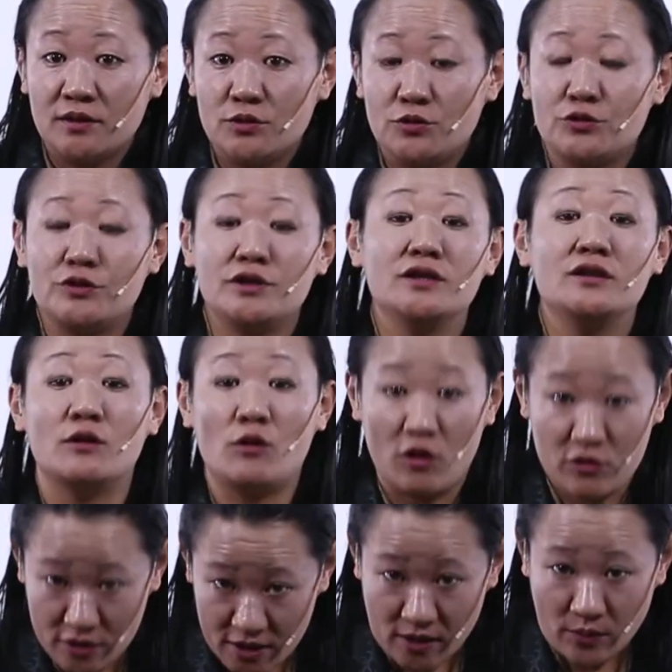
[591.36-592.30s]
during the
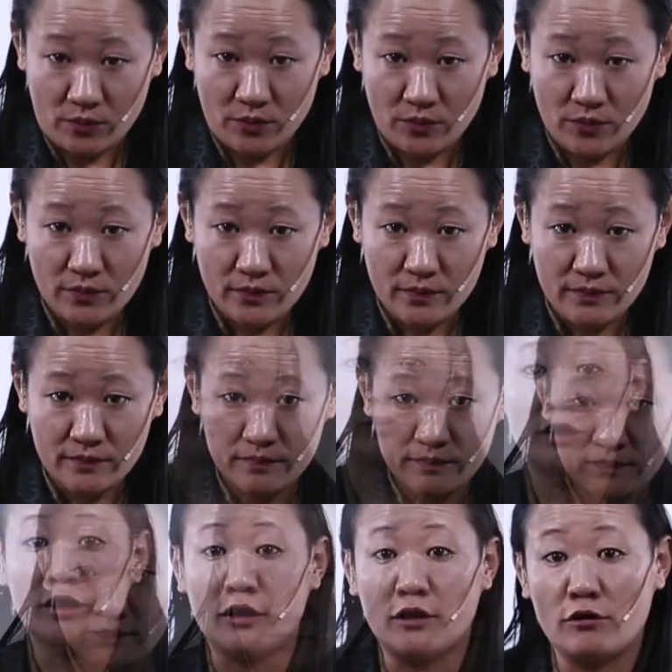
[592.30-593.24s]
lockdown.
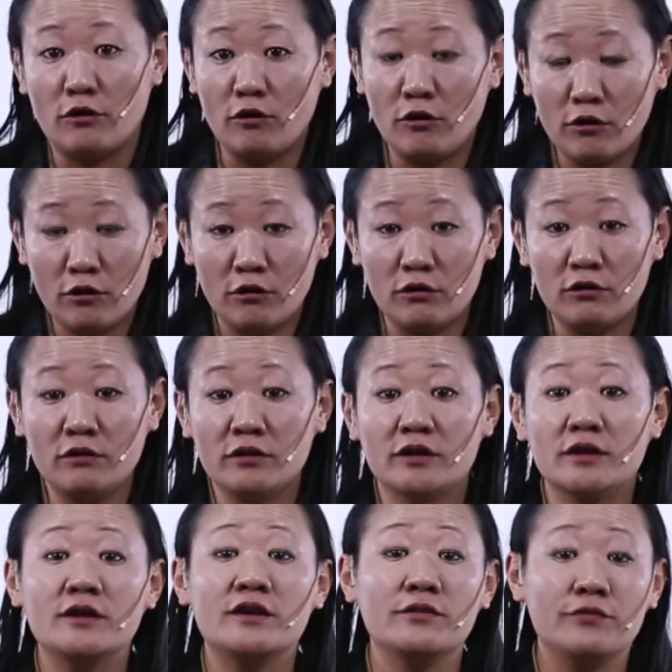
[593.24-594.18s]
We are all
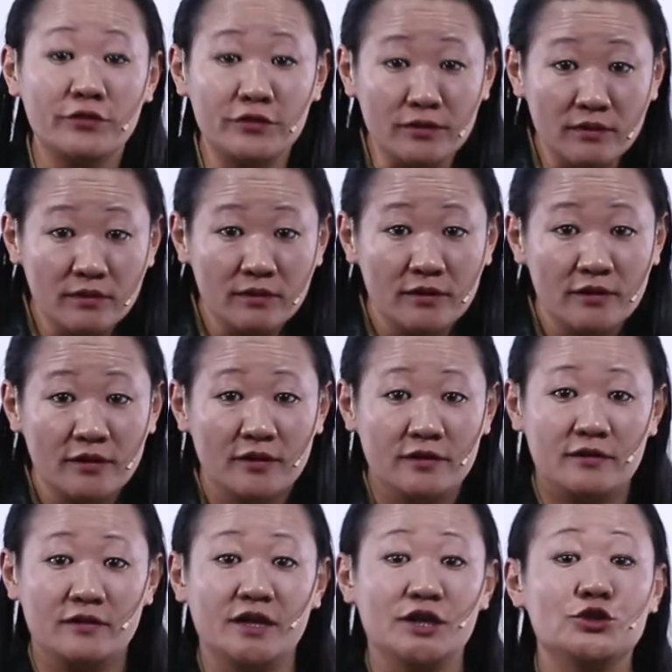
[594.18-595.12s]
given
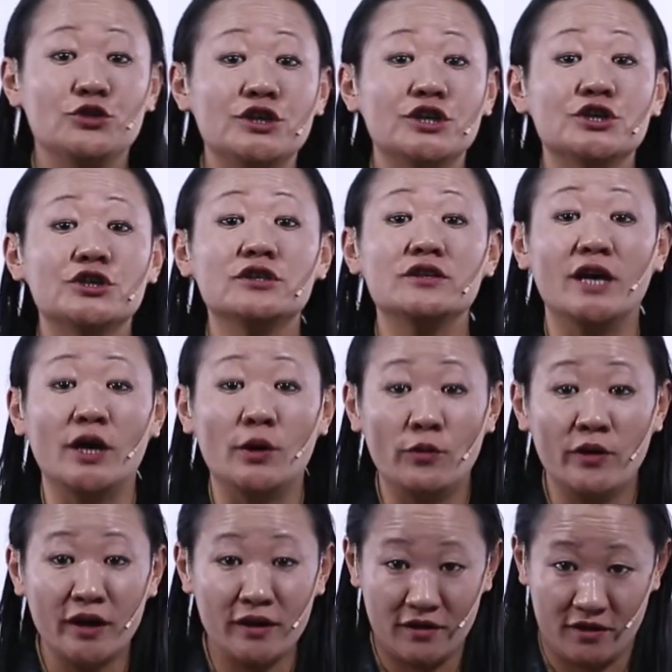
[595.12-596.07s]
the education
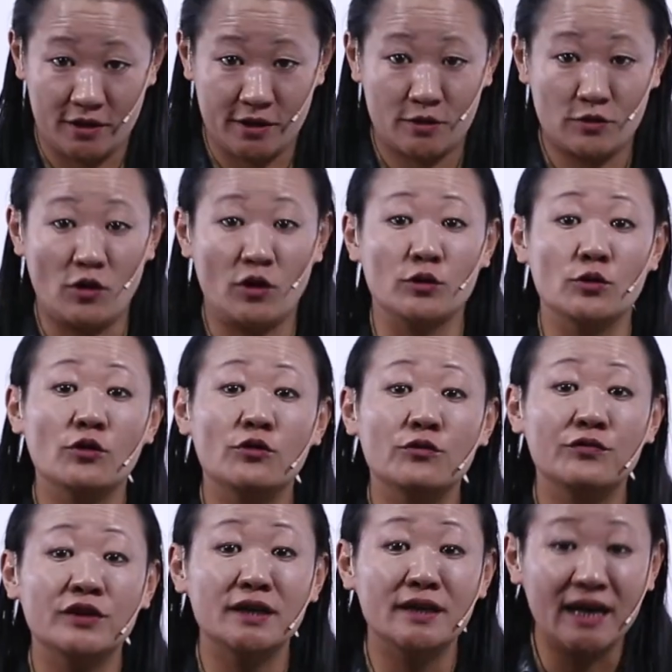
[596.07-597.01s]
awareness on
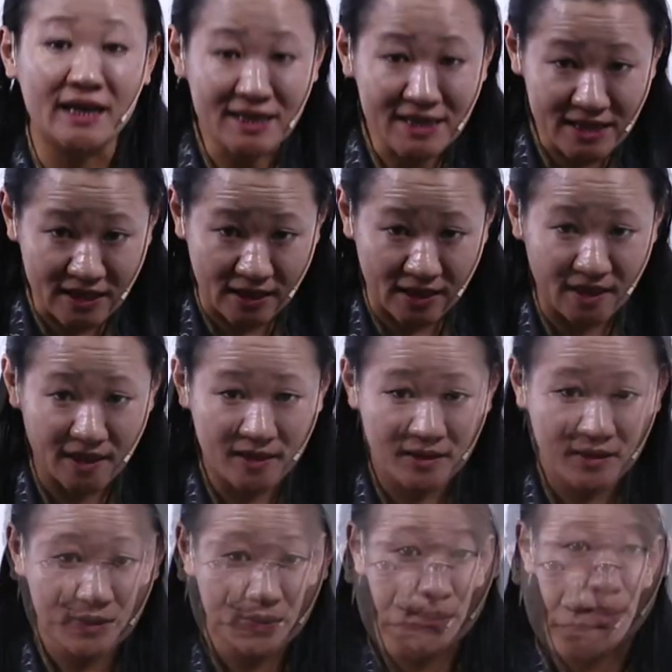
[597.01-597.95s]
COVID-19.
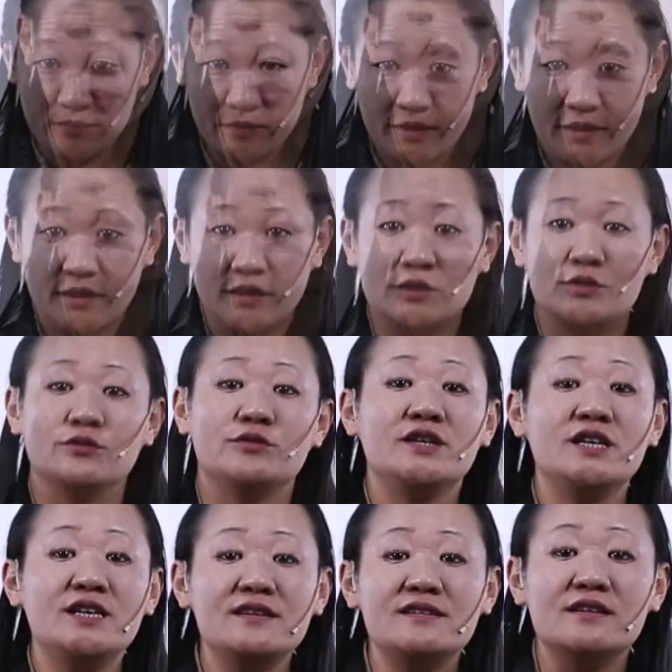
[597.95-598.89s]
So
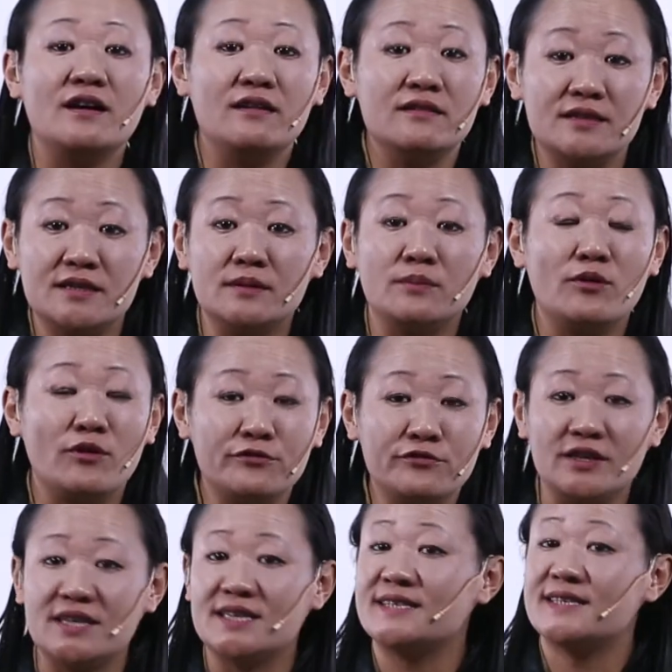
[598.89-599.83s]
these are some of
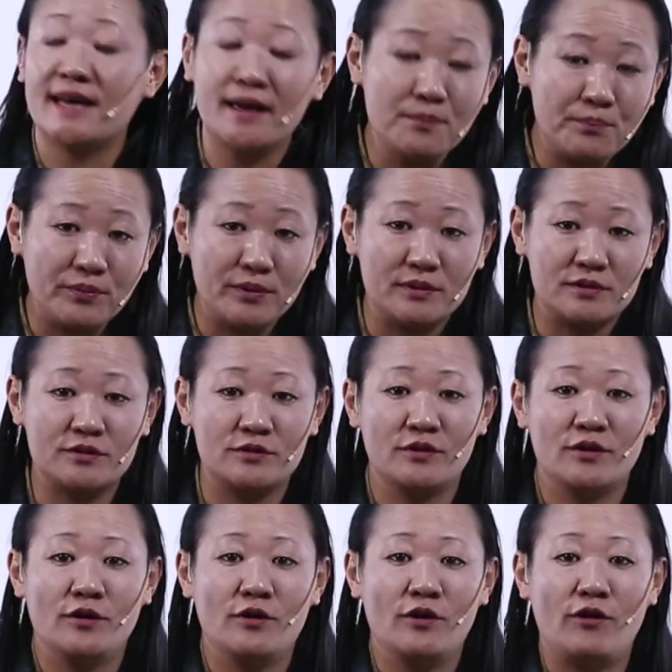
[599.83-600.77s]
the examples
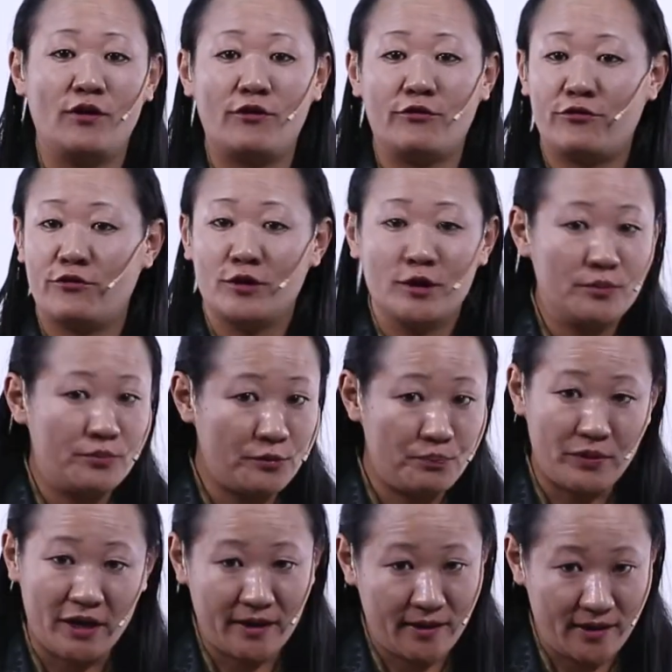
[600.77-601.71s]
of
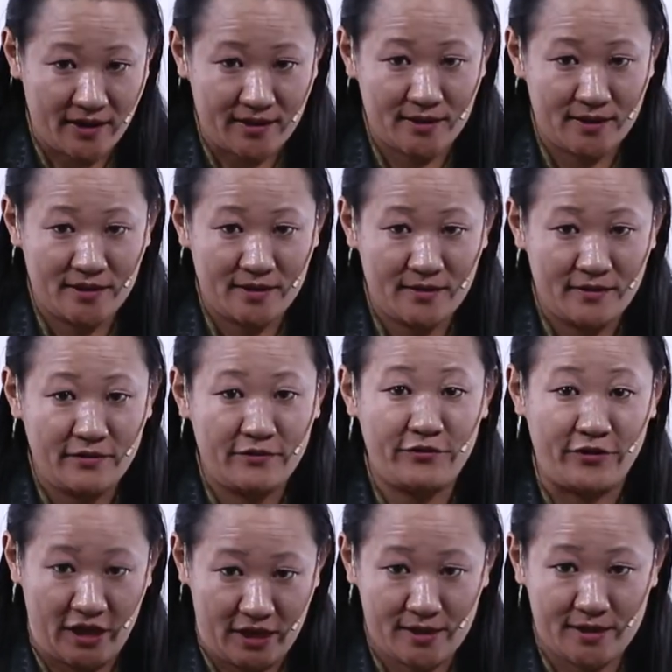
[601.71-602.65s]
preparedness
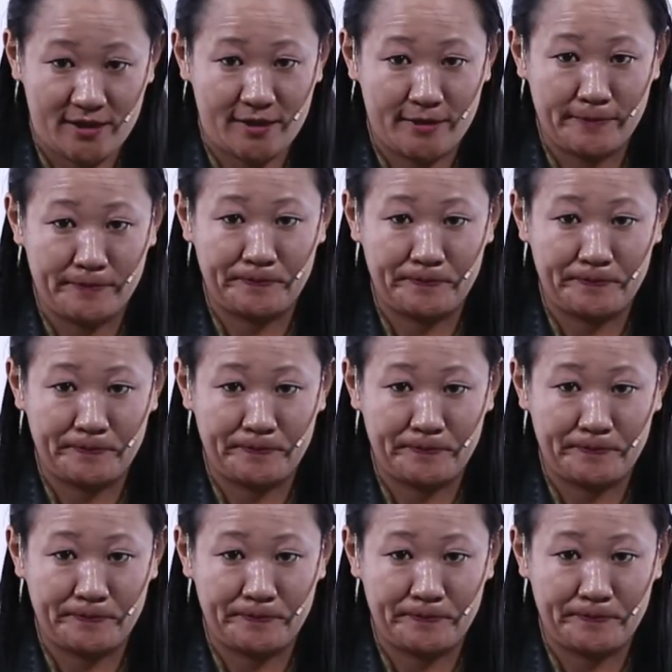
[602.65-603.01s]
phase.